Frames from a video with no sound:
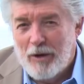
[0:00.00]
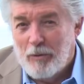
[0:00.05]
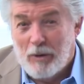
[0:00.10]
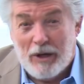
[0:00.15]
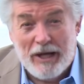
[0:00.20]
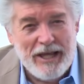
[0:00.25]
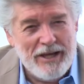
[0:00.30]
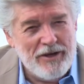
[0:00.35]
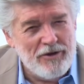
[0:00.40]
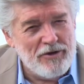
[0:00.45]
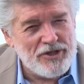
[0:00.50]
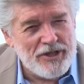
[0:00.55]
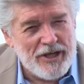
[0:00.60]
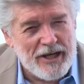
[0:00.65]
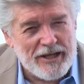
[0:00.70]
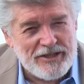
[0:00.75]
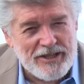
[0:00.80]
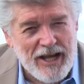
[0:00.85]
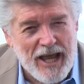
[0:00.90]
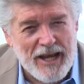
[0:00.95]
Well, here's
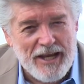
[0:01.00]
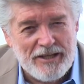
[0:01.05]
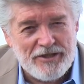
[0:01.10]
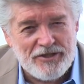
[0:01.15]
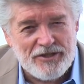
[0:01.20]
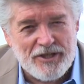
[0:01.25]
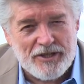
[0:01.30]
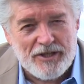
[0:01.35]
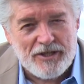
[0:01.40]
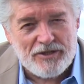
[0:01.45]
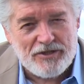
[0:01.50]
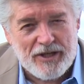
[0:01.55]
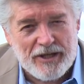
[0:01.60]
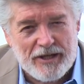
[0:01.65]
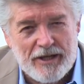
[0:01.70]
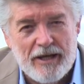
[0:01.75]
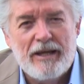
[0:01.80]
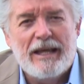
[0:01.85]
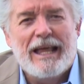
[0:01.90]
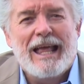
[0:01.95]
an exciting
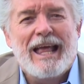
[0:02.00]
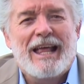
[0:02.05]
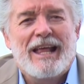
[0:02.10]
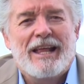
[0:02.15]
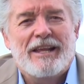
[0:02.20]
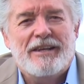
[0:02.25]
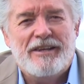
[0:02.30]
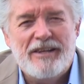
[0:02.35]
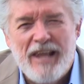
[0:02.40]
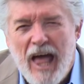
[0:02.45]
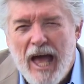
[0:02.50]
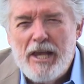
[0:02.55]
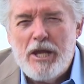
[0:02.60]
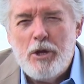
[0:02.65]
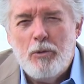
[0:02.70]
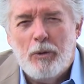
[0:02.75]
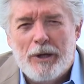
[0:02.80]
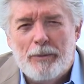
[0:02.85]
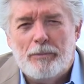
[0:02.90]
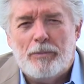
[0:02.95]
statistic.
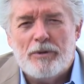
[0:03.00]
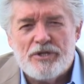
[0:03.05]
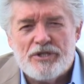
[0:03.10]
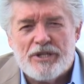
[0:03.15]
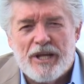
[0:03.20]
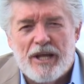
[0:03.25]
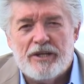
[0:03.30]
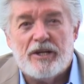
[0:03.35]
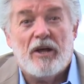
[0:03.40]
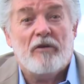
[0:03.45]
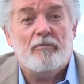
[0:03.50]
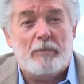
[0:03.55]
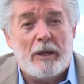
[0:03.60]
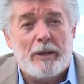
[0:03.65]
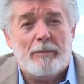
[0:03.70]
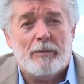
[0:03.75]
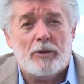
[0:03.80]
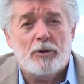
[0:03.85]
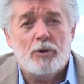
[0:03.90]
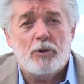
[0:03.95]
91% of
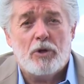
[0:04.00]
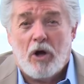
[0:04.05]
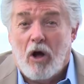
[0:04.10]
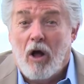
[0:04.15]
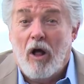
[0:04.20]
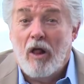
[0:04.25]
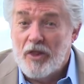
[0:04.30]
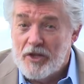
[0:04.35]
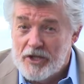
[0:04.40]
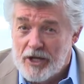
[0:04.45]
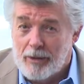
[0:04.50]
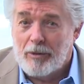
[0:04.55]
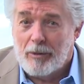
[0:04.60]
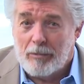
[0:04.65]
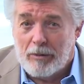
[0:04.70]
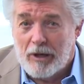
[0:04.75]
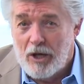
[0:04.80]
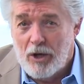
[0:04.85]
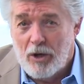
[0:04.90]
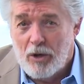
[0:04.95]
people who call the number
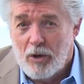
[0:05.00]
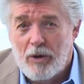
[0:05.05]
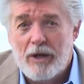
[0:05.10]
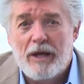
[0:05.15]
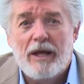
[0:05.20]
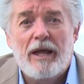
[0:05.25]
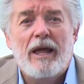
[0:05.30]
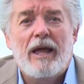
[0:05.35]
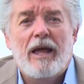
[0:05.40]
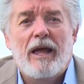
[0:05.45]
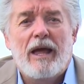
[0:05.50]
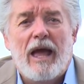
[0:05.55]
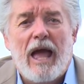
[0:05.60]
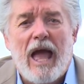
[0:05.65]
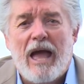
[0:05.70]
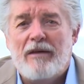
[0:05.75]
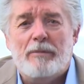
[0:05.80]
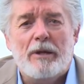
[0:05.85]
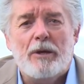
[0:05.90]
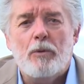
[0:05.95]
below
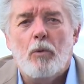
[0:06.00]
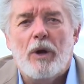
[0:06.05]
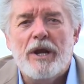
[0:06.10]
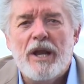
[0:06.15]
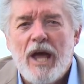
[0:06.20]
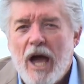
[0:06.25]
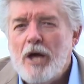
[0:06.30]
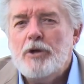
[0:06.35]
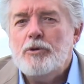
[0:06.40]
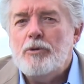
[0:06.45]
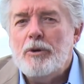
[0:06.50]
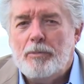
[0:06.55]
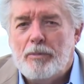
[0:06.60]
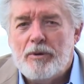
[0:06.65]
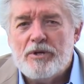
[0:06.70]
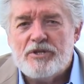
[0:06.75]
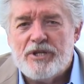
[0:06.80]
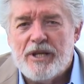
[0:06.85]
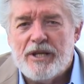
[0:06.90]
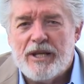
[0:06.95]
have been
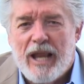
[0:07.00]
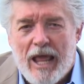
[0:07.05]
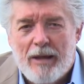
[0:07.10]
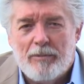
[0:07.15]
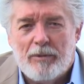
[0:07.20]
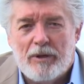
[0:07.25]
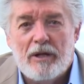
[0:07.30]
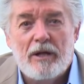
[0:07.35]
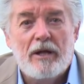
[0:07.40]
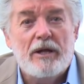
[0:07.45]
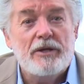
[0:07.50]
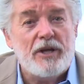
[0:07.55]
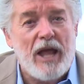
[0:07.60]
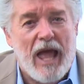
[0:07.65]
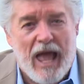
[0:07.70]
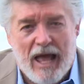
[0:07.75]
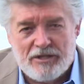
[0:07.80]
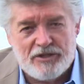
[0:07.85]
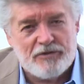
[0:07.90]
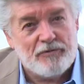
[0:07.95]
100% able
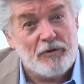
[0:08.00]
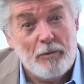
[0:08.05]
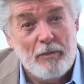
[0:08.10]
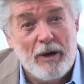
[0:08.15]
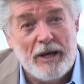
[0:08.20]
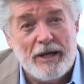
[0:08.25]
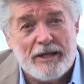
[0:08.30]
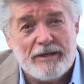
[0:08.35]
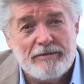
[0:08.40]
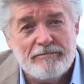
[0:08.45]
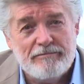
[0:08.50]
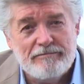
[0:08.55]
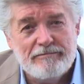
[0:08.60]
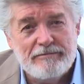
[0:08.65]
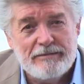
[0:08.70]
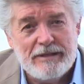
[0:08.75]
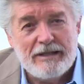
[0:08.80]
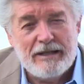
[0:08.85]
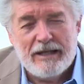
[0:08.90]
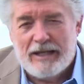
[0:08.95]
to ask for money.
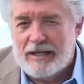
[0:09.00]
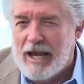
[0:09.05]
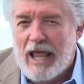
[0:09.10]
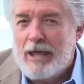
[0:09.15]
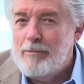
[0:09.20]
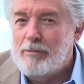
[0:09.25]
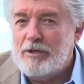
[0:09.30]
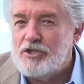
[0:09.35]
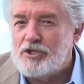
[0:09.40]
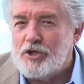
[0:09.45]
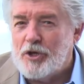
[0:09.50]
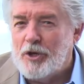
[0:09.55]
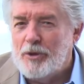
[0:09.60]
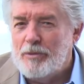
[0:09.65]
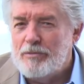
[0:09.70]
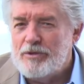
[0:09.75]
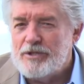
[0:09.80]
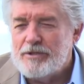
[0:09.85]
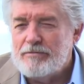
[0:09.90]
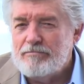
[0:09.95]
In layman's
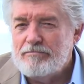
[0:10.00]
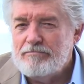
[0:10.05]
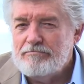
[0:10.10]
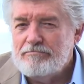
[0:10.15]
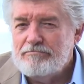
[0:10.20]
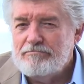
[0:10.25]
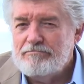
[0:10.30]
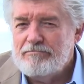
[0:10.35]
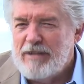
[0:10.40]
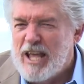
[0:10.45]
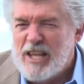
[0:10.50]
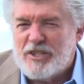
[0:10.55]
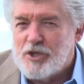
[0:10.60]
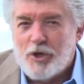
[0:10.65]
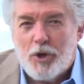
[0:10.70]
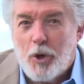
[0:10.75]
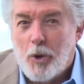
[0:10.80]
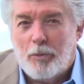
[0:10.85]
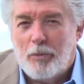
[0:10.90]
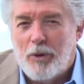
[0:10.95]
terms, it's
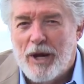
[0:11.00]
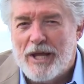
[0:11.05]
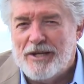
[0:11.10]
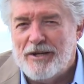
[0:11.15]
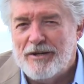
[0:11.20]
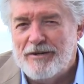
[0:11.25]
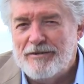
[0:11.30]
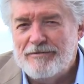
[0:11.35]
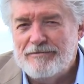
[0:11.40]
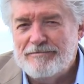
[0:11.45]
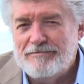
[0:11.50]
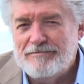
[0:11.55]
a no-brainer.